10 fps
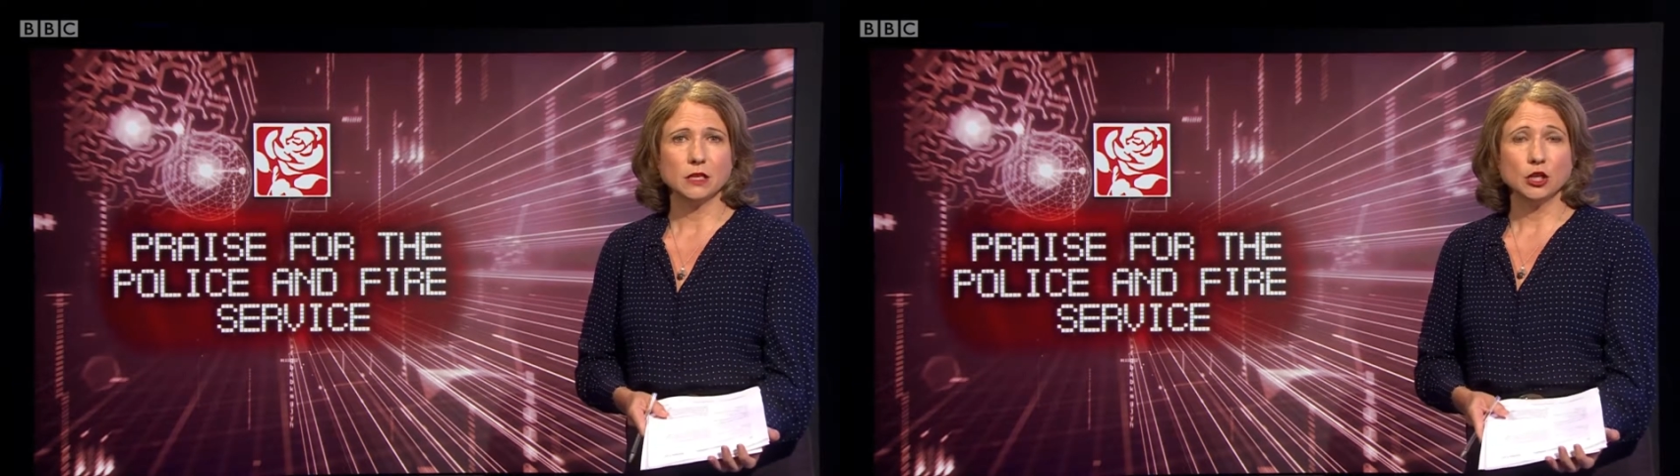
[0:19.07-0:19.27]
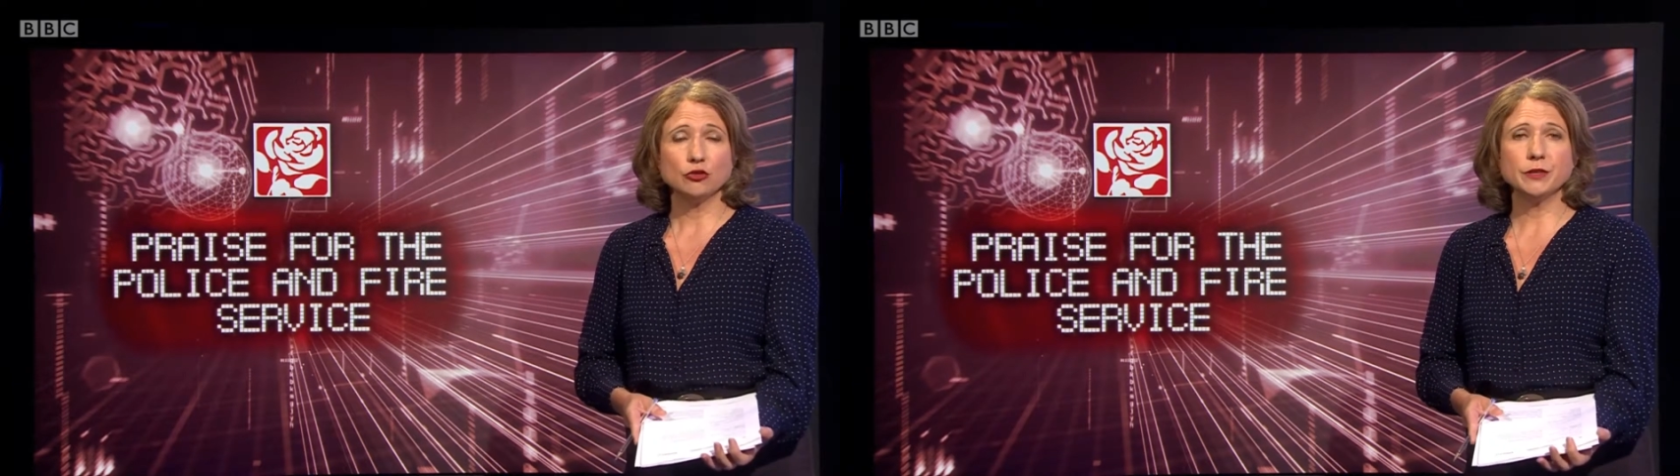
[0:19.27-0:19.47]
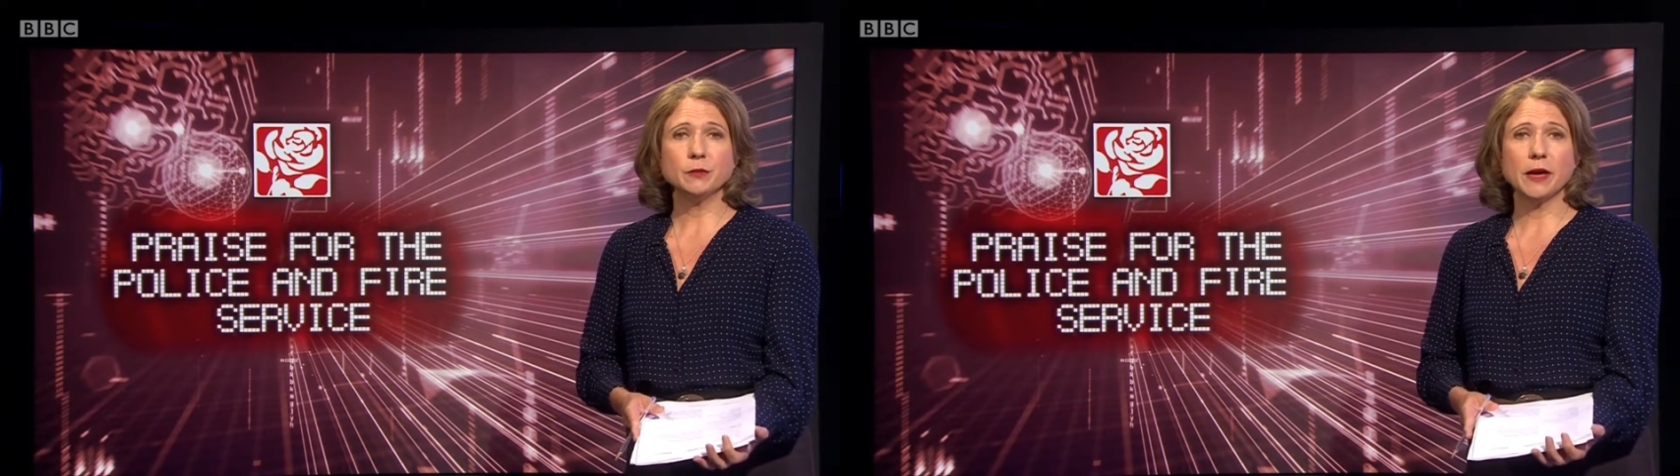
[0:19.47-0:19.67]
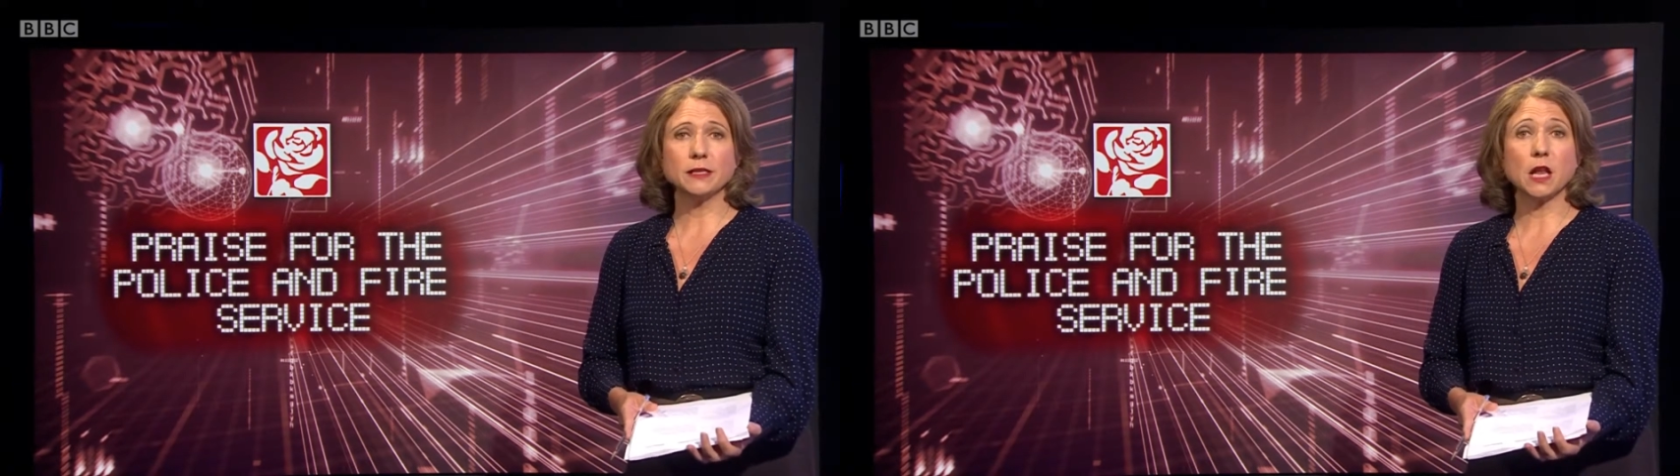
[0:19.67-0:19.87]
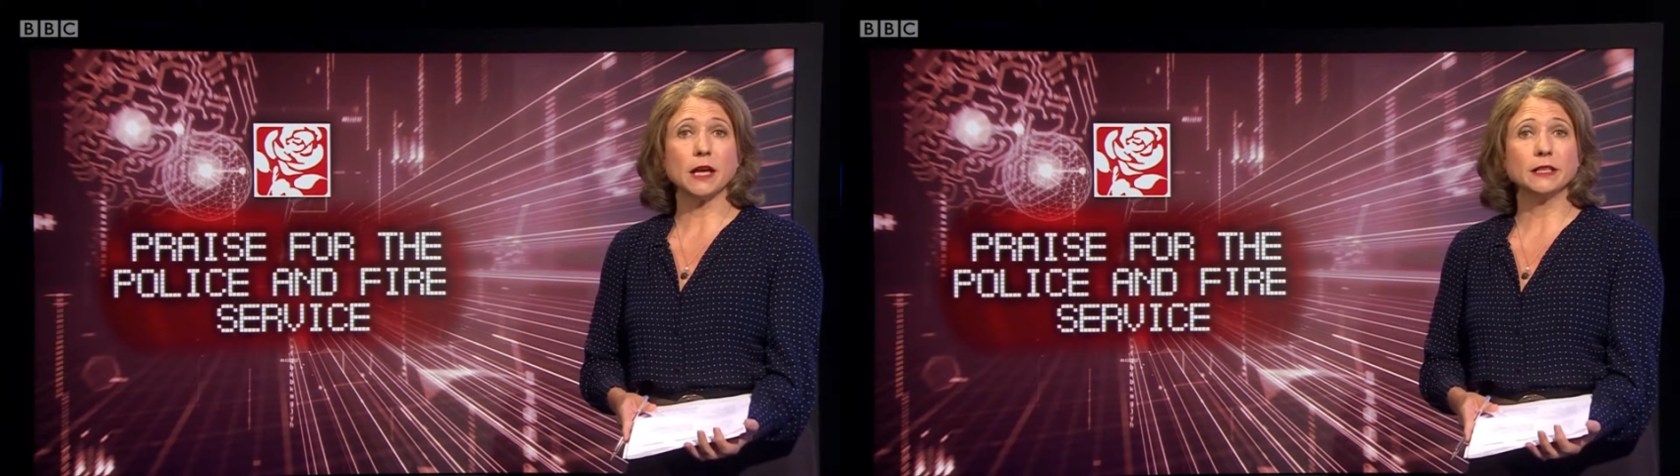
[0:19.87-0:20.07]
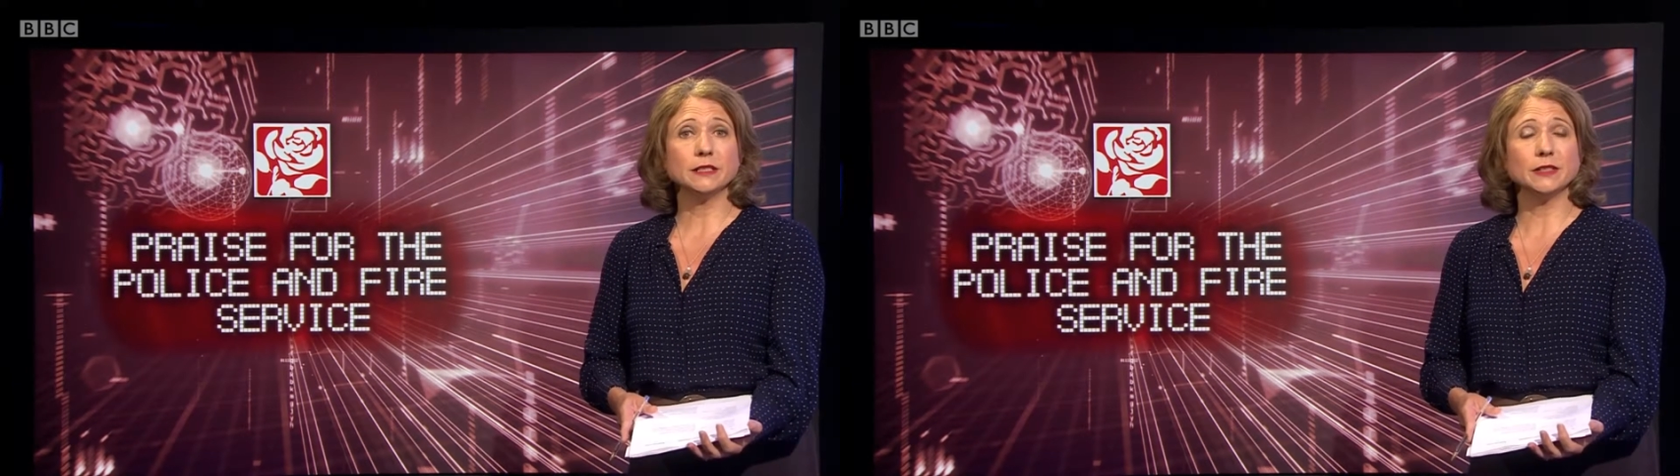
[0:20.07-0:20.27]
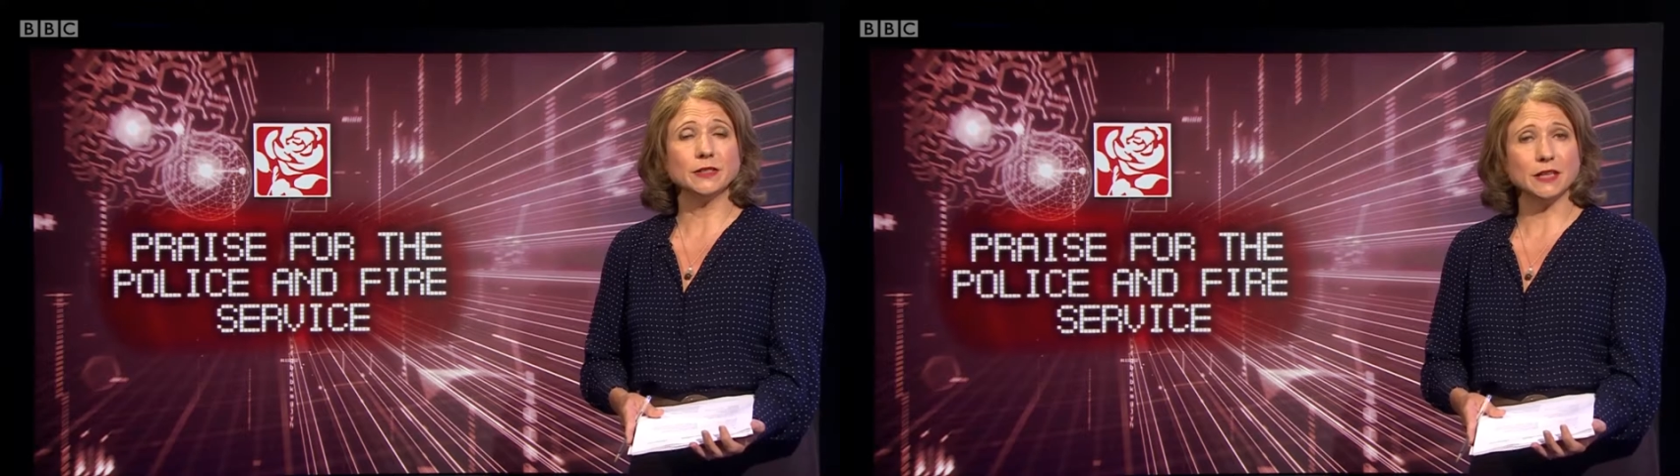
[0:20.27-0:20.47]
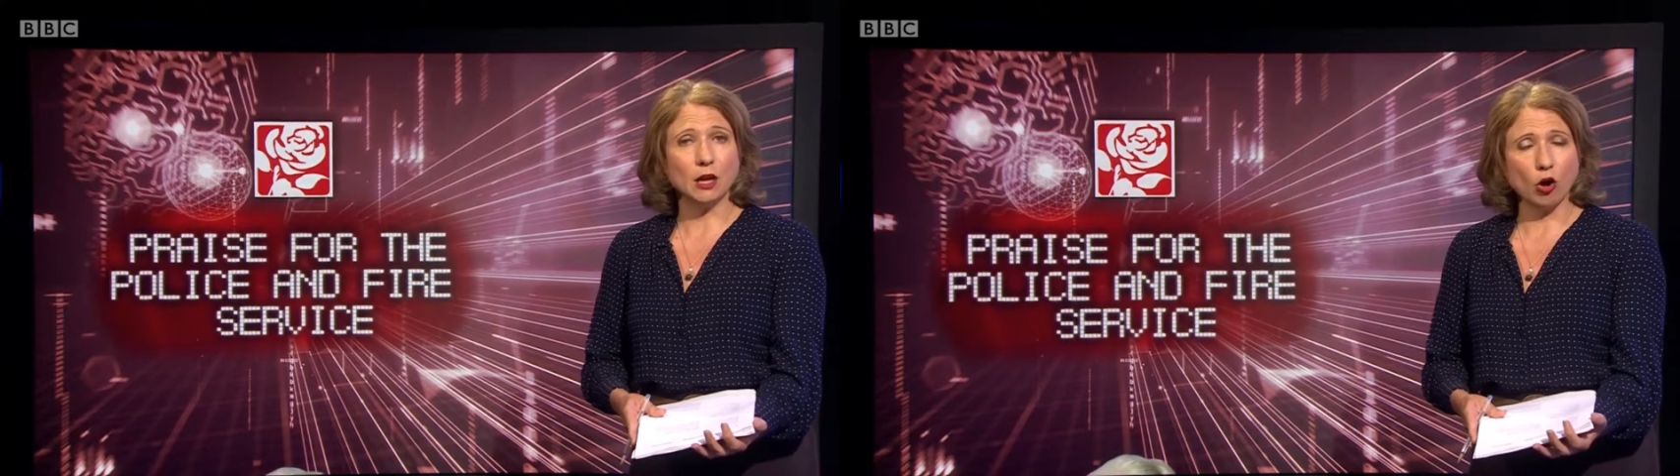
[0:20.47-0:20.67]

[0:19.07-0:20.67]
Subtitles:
Theresa May is likely to see